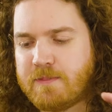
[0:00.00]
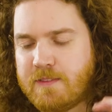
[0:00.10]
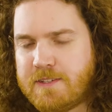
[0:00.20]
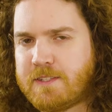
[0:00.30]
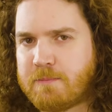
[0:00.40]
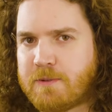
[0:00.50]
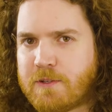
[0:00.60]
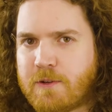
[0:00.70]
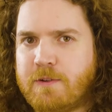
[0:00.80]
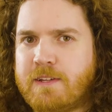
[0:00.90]
this
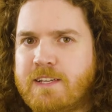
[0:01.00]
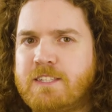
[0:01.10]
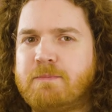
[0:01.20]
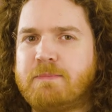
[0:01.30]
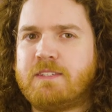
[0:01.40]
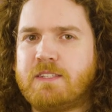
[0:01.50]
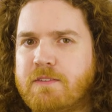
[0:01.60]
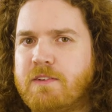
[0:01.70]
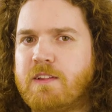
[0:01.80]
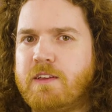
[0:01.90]
episode is
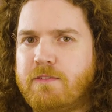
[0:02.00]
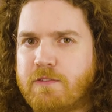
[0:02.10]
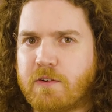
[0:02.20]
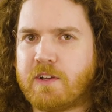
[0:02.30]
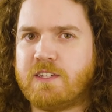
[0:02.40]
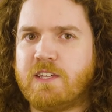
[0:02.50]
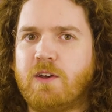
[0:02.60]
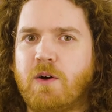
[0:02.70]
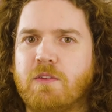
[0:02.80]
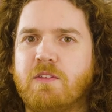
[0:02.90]
specifically focusing
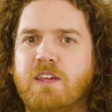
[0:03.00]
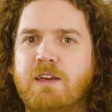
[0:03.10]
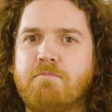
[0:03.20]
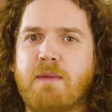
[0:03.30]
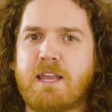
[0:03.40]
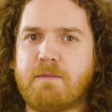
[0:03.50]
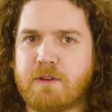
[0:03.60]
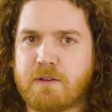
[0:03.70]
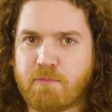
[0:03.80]
on the amendment